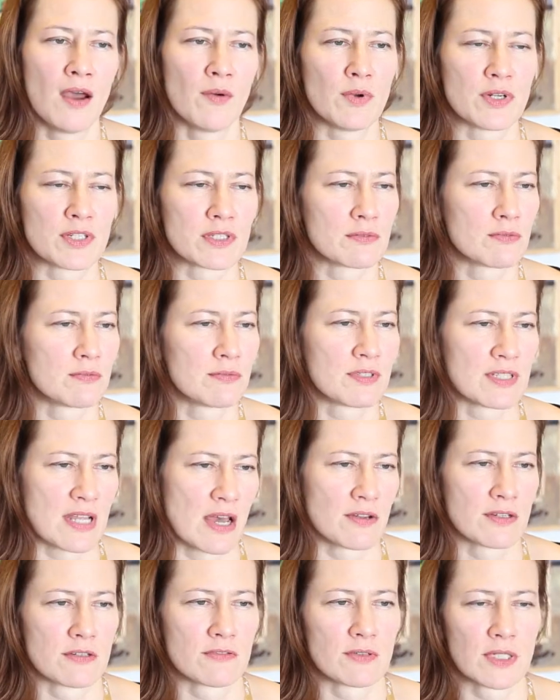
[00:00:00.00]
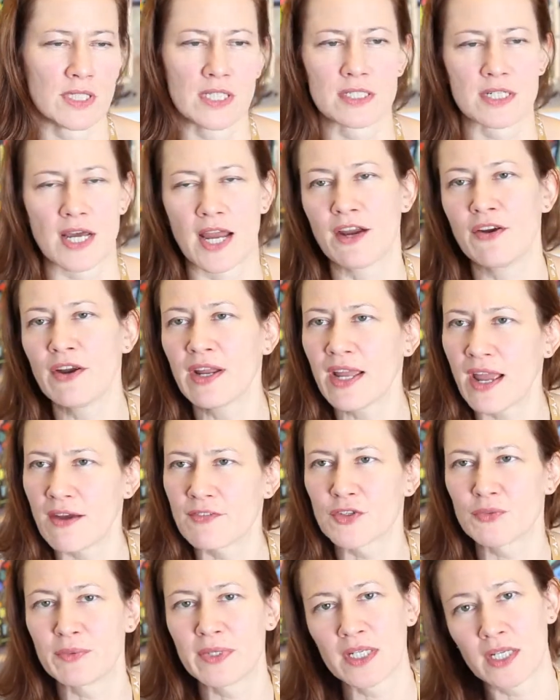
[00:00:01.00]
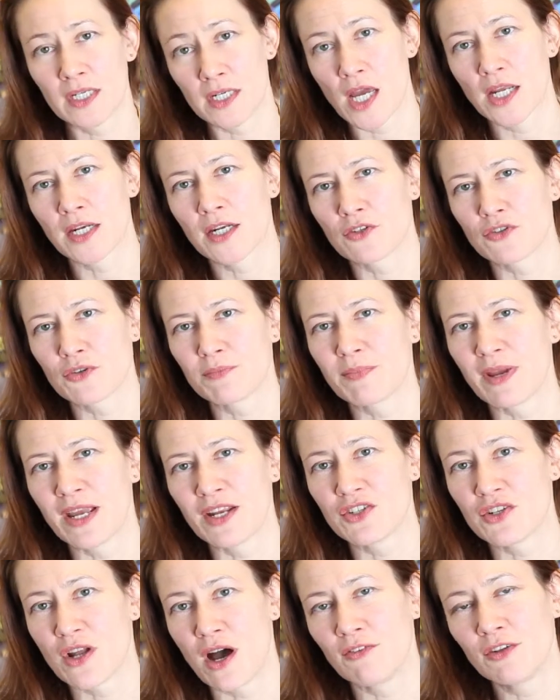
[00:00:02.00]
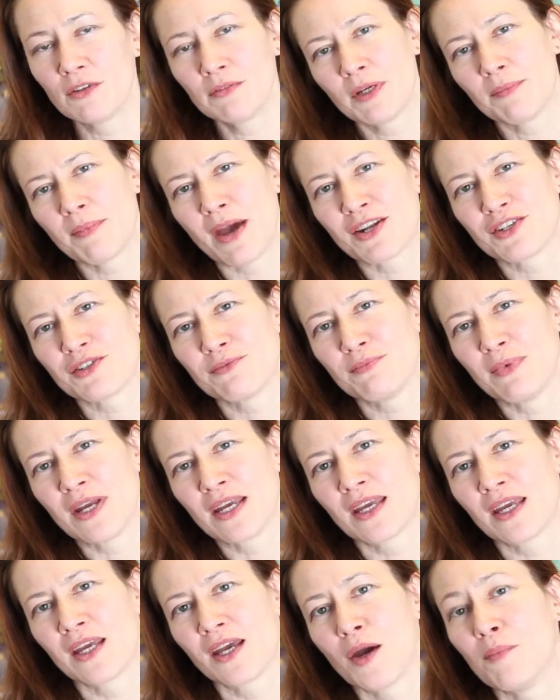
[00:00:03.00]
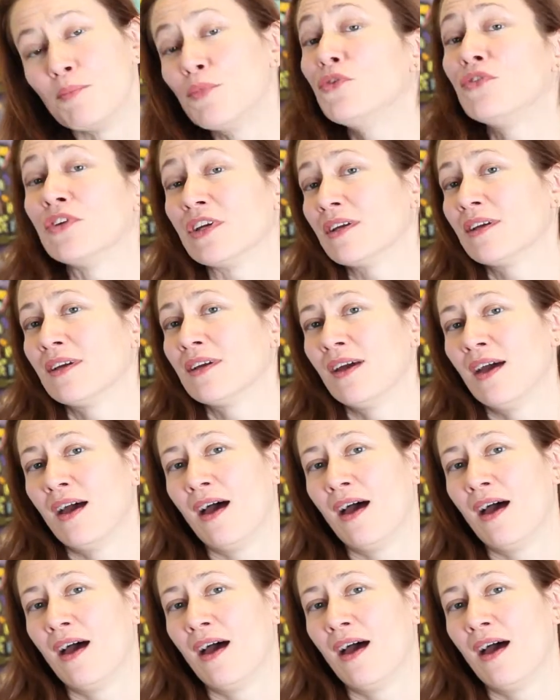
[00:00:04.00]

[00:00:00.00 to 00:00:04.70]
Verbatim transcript: which sounds really tiring after reading a nine hundred page novel, imagine making a movie